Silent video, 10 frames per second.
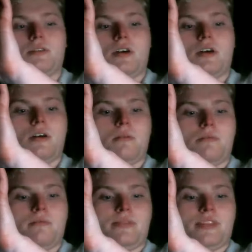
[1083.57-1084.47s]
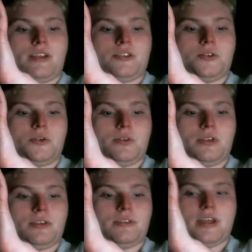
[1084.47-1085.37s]

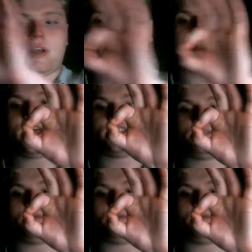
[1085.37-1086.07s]
to there. But it has to